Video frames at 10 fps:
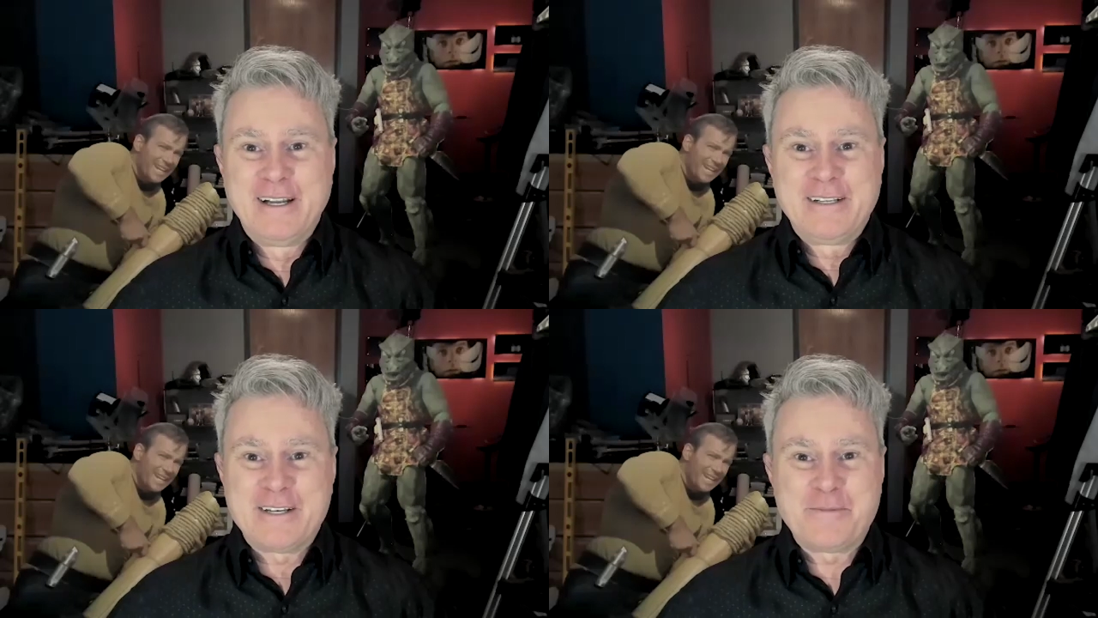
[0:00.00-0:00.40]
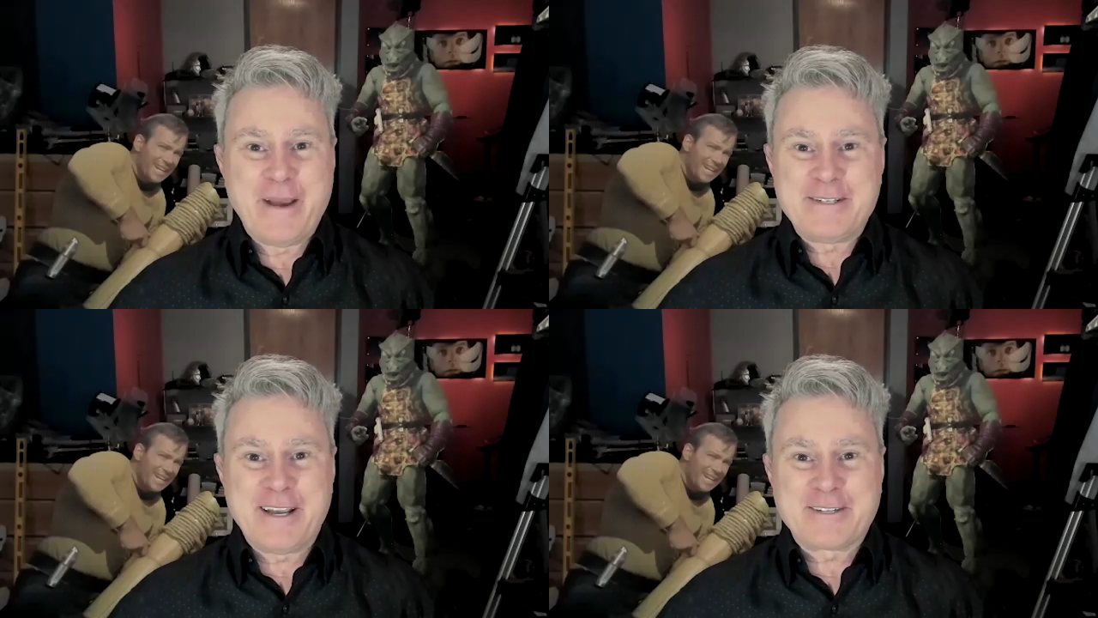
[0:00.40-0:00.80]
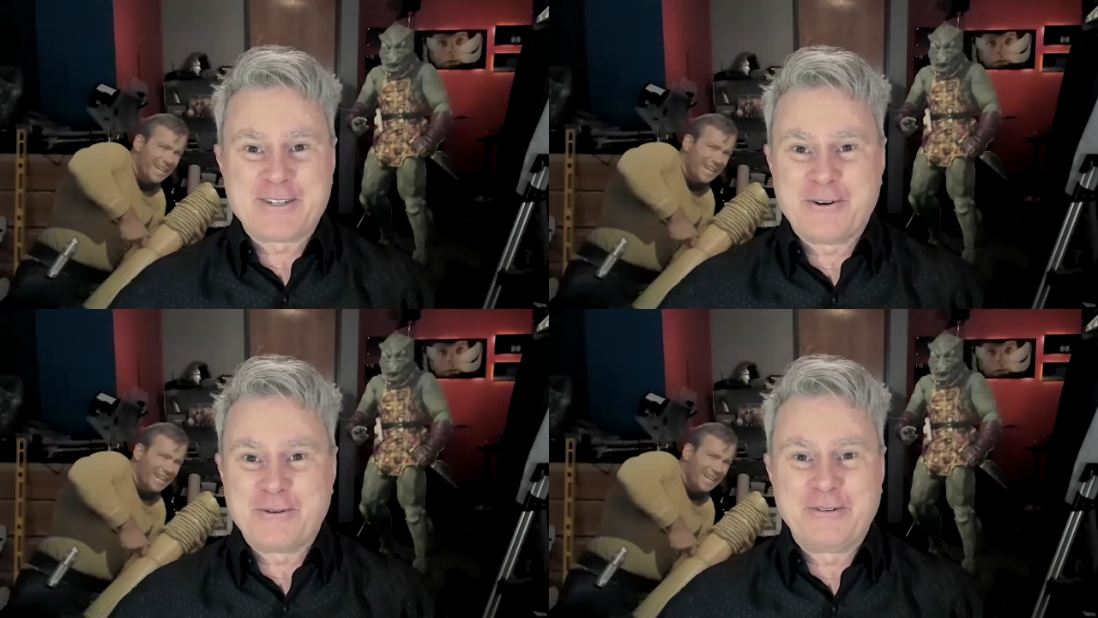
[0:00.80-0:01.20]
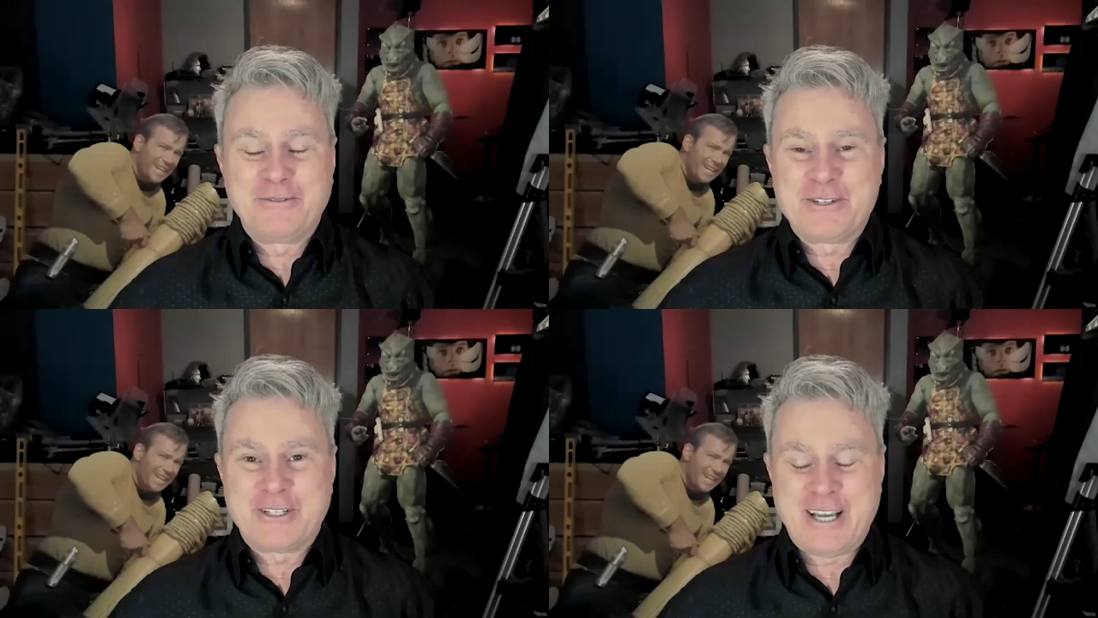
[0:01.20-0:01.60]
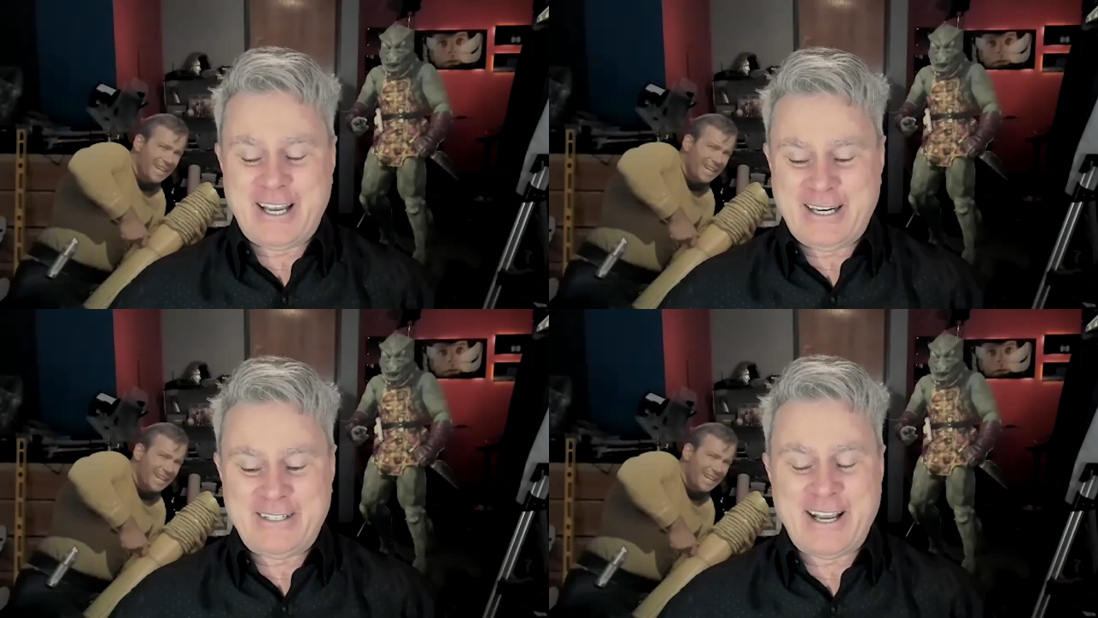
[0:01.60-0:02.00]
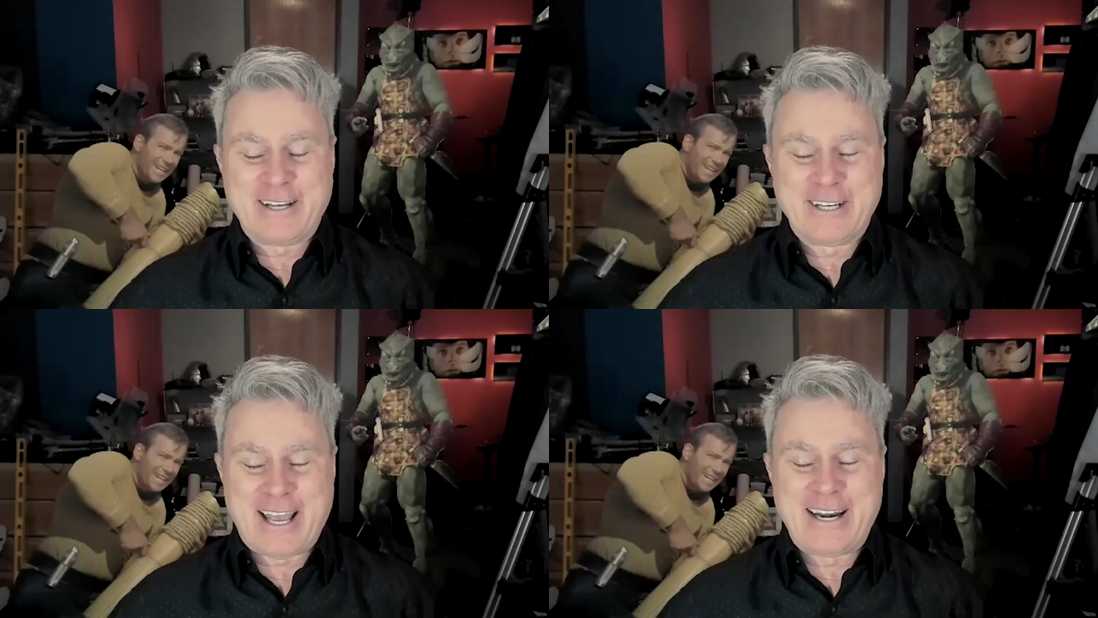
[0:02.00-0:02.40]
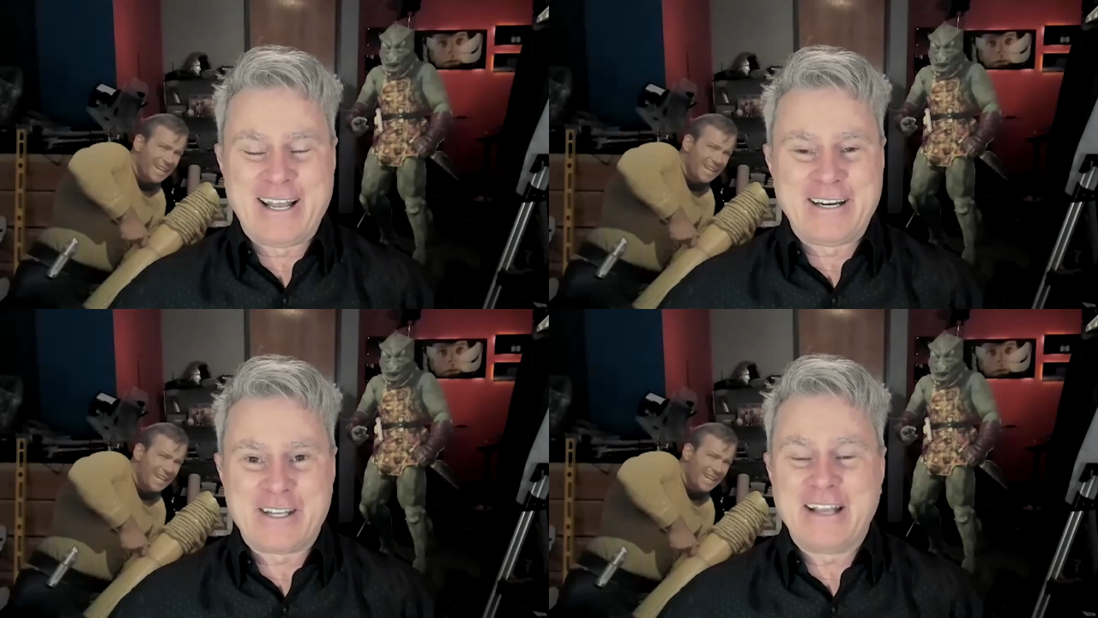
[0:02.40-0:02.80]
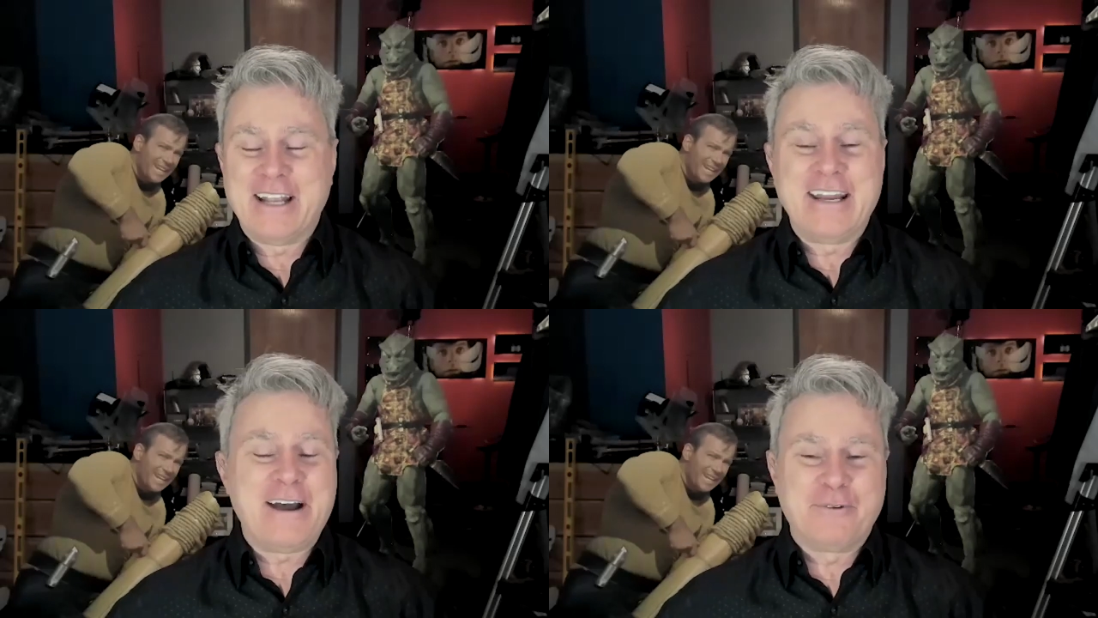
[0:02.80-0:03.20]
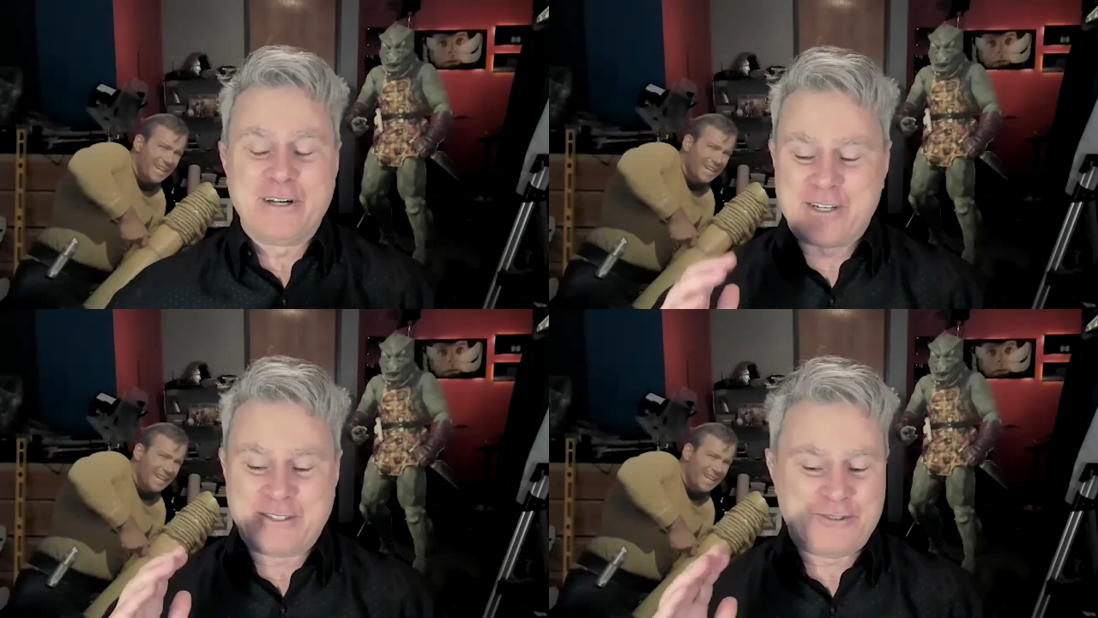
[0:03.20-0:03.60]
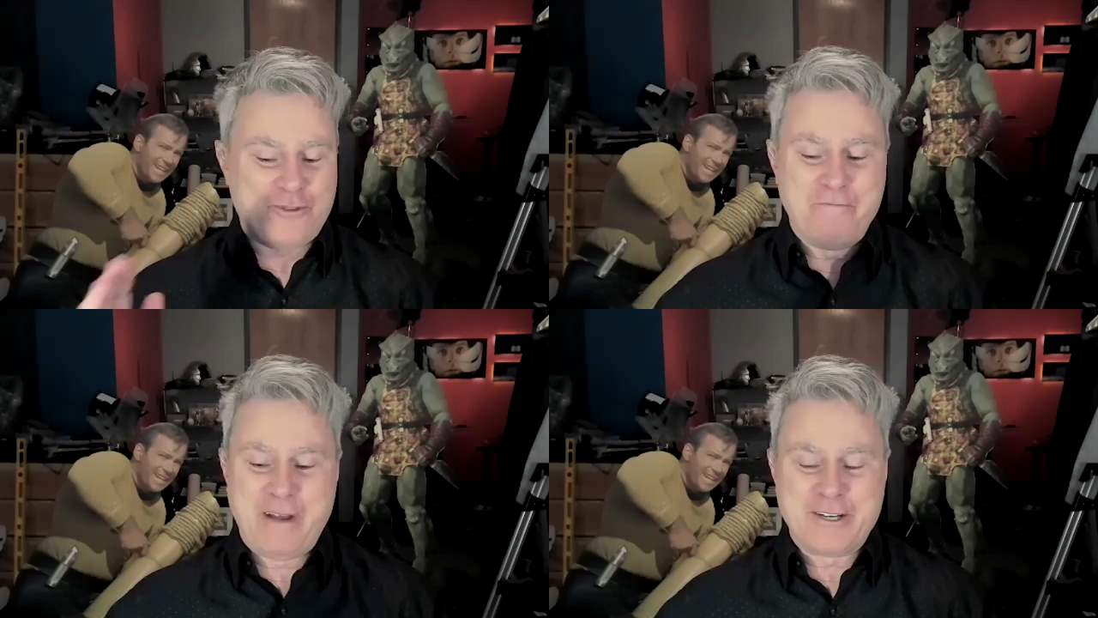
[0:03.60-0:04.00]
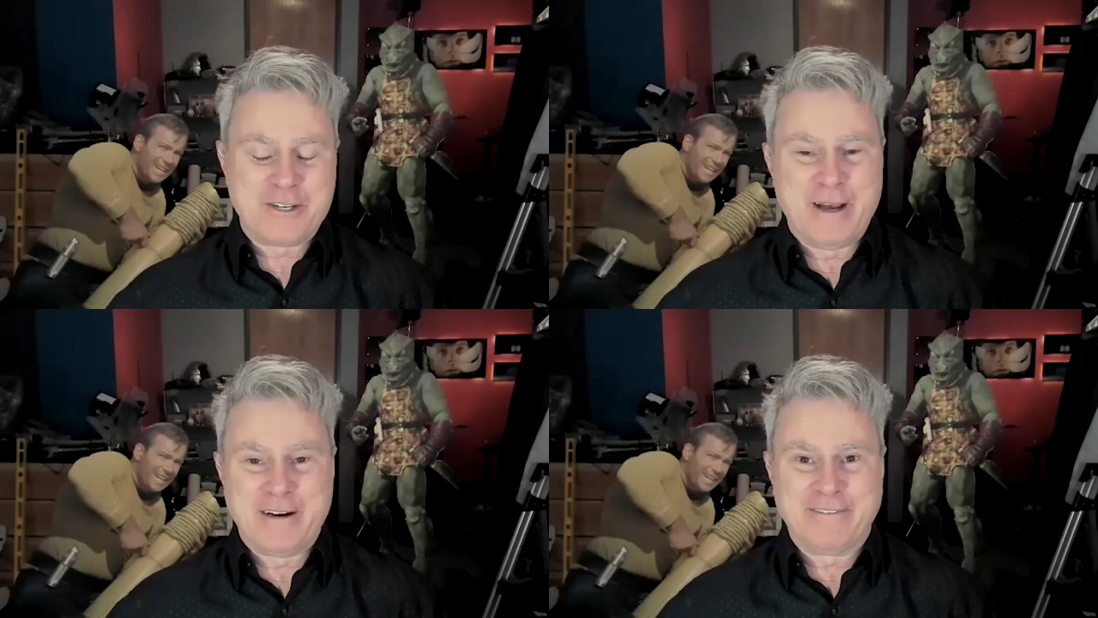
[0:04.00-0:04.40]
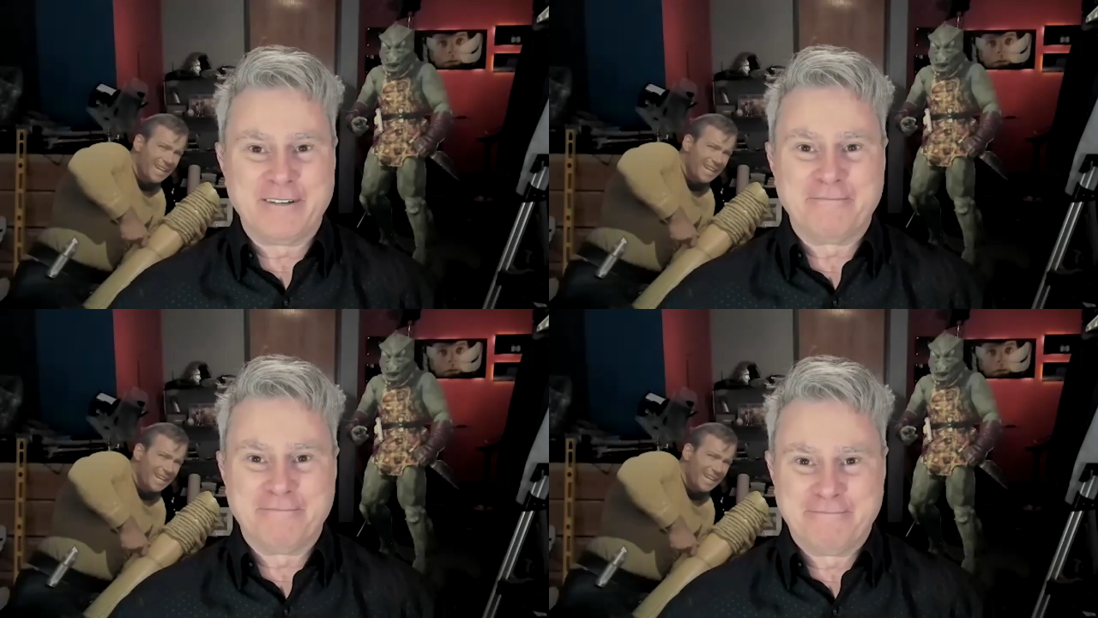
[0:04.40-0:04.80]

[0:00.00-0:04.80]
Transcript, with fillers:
Speaker 1: SpaceX. So you should take a look at it, Ed. And that one is a tremendous amount of fun.